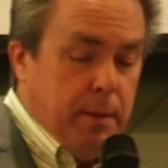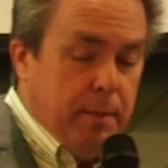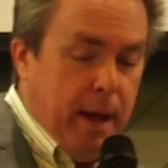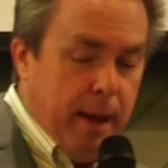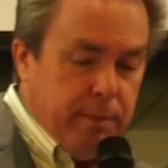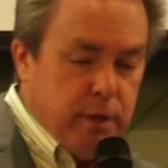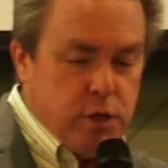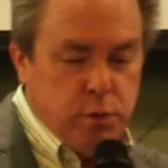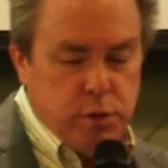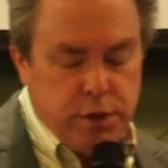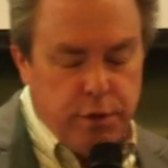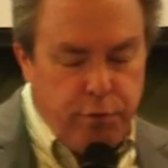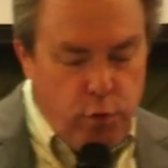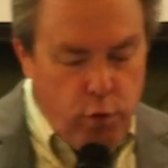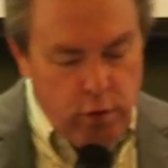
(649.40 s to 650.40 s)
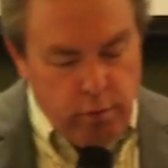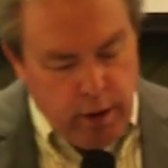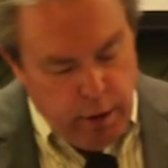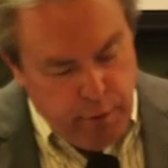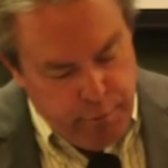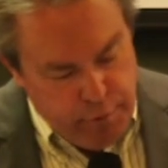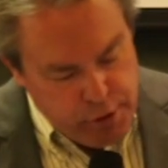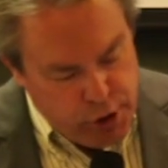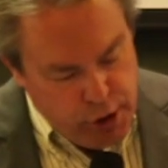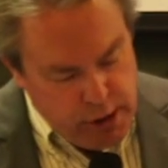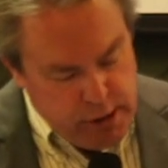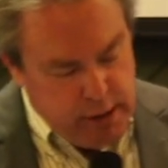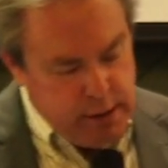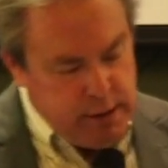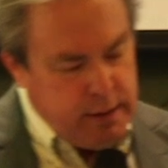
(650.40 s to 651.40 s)
the Baptist was the forerunner for
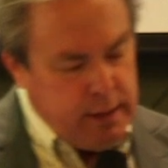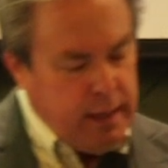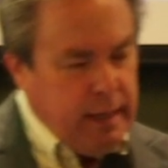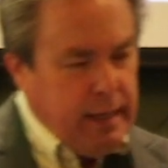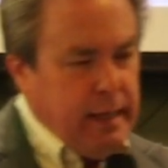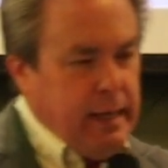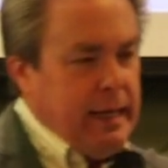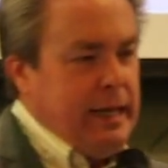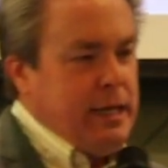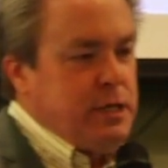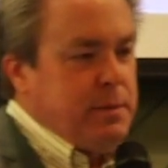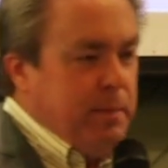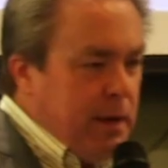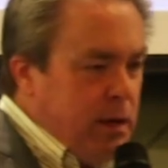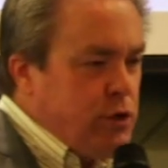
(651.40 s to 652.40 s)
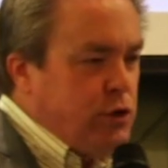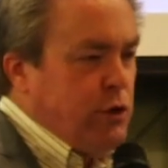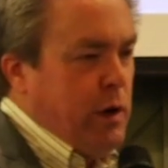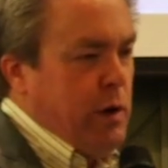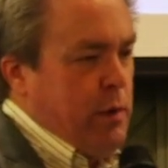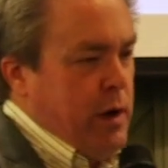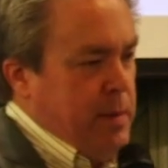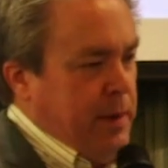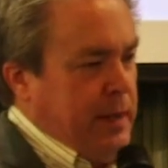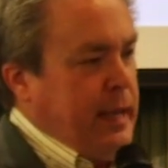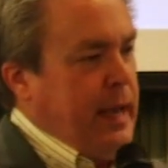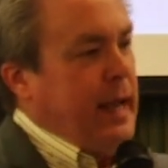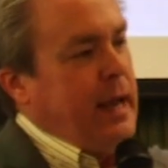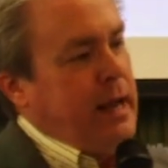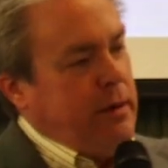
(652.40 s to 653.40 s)
Jesus. His ministry, when it
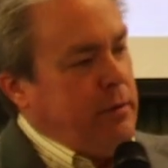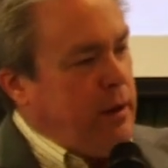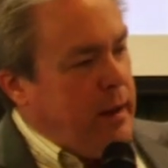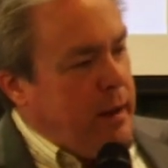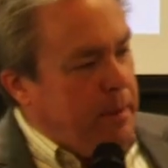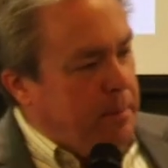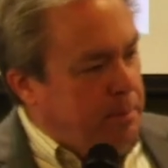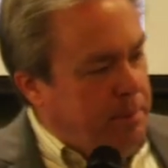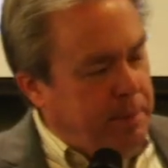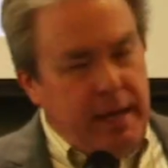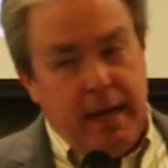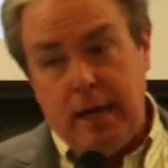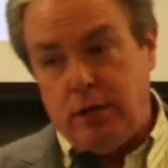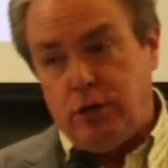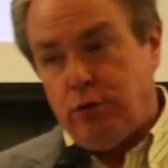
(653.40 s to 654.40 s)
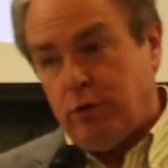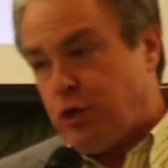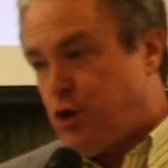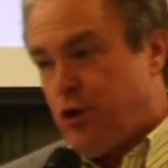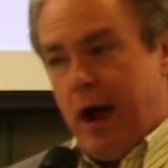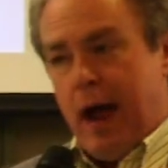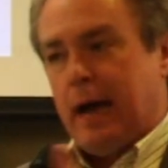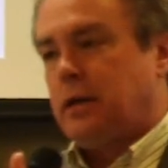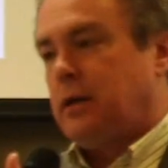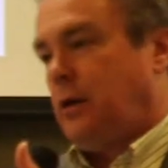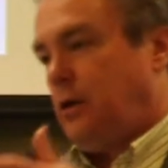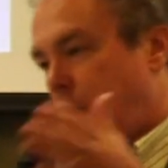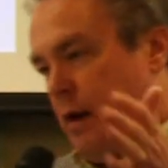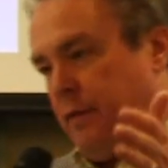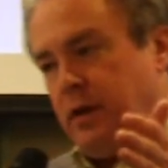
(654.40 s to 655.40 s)
began, began to attract a
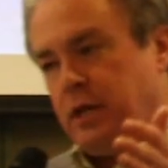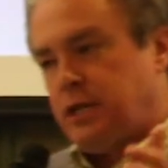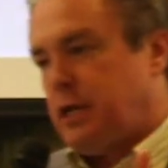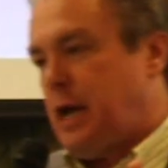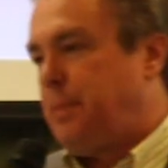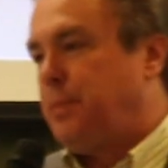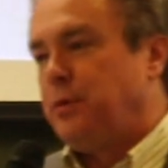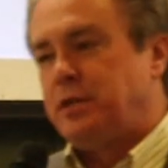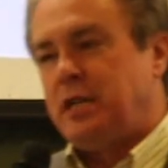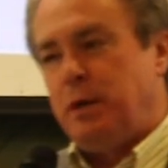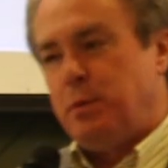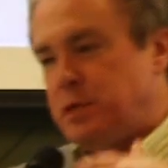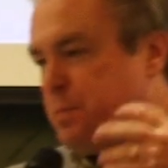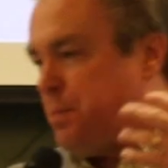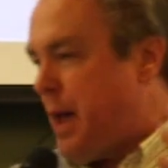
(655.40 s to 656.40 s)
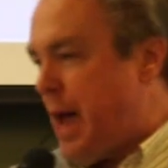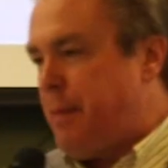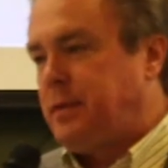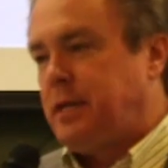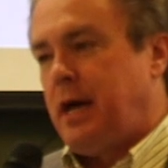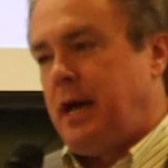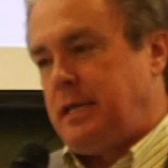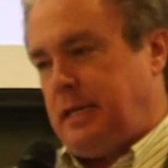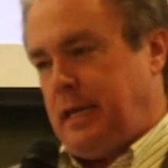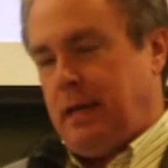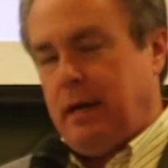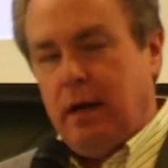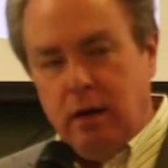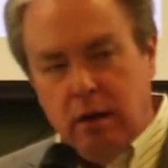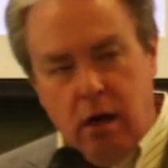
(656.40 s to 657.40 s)
lot of disciples. He was baptizing
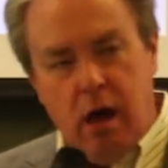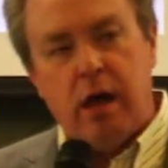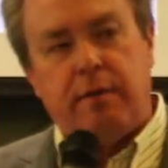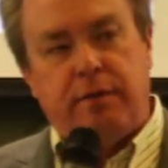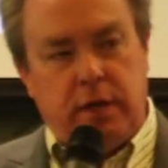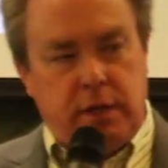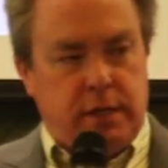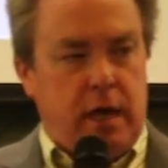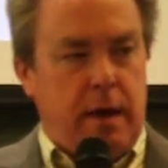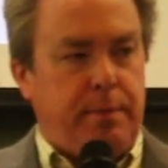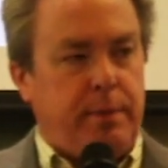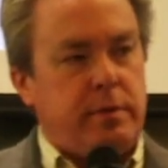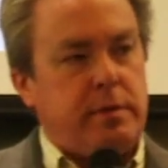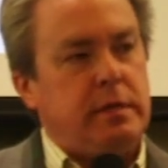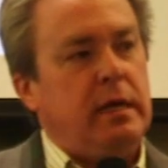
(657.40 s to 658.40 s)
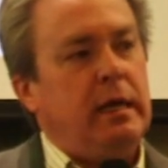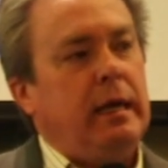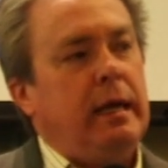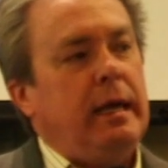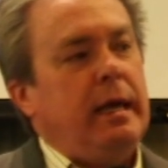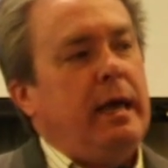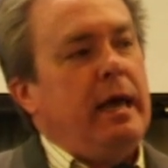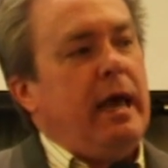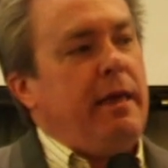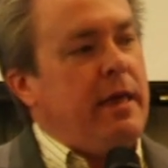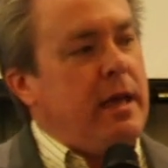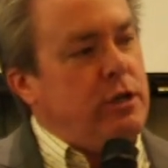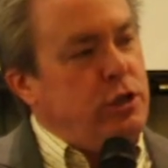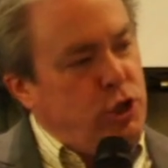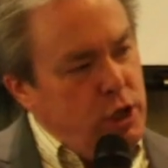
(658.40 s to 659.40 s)
a lot of disciples. And
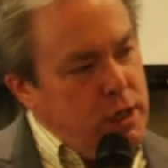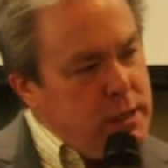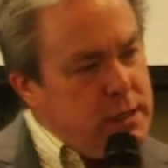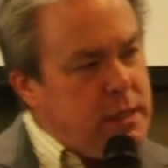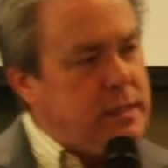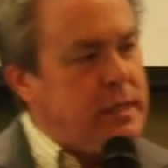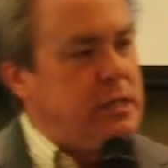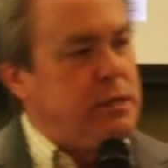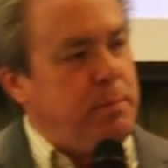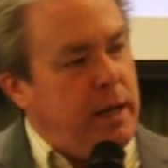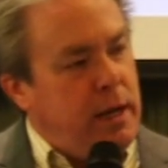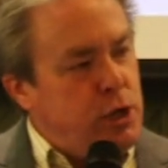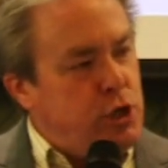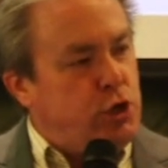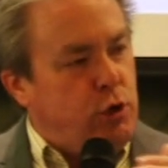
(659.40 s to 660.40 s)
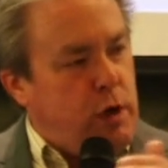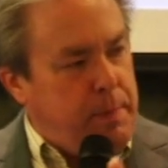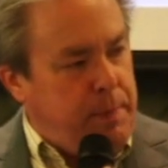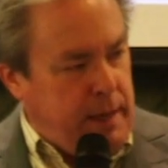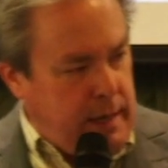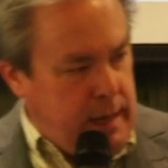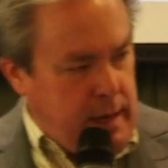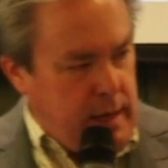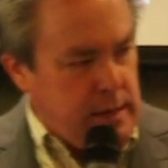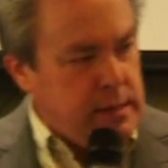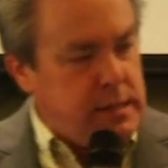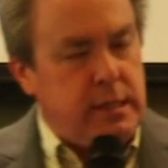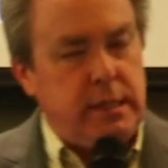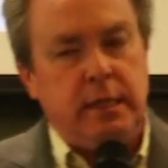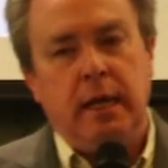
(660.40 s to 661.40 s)
then Jesus' ministry
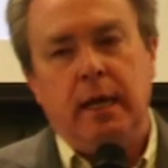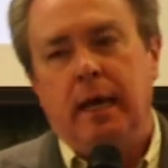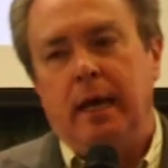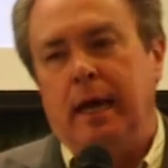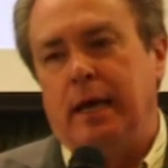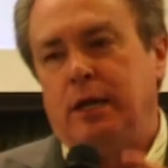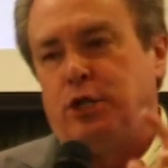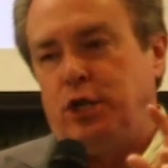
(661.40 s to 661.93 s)
begins, and